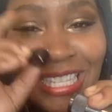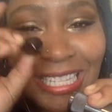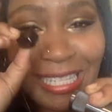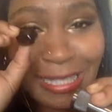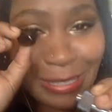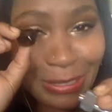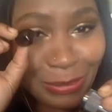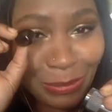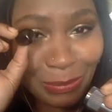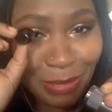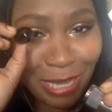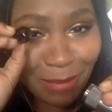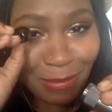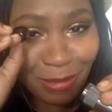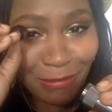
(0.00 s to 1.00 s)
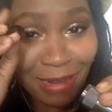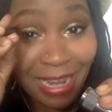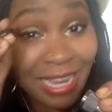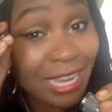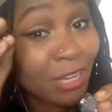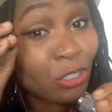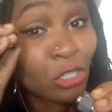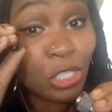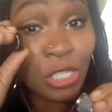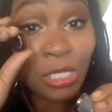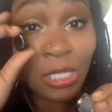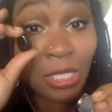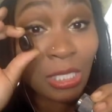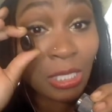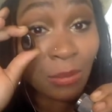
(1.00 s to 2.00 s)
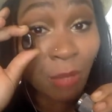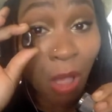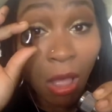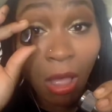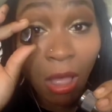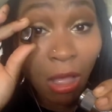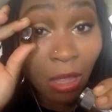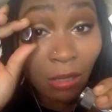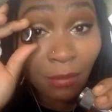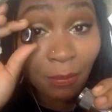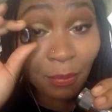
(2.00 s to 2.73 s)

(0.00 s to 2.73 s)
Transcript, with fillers: This little baby right here, she's small,